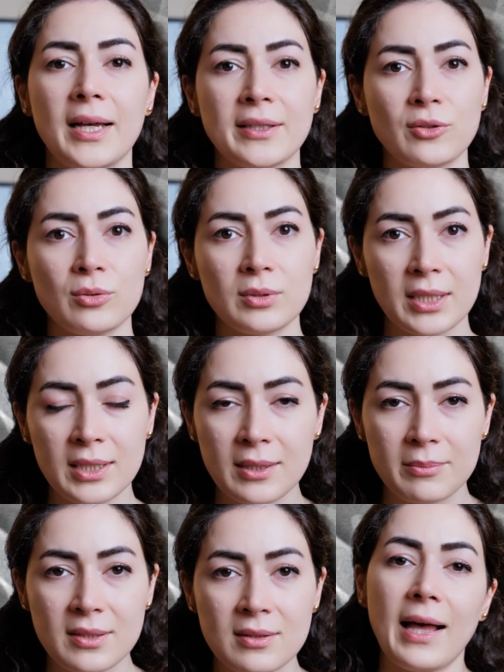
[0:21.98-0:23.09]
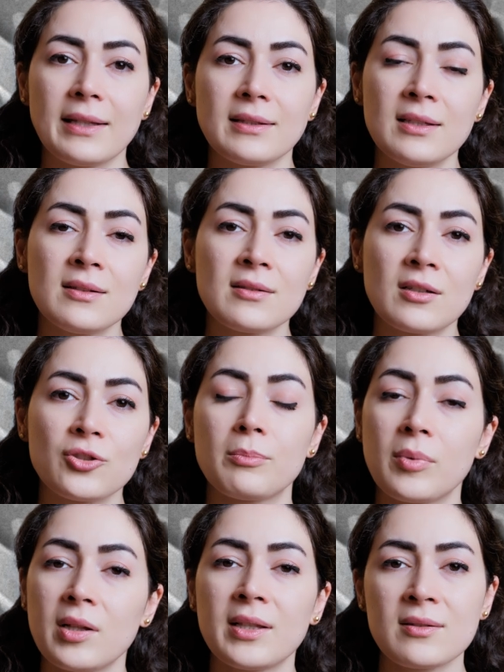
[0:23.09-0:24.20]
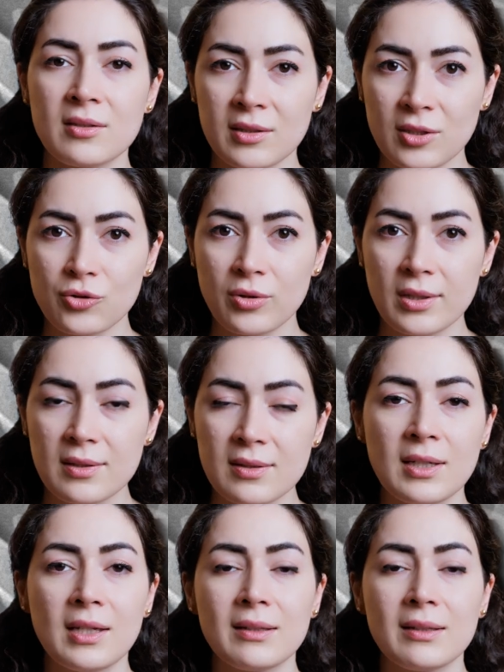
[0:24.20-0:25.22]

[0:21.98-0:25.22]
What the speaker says: and to the hips, and these are ball and socket joints.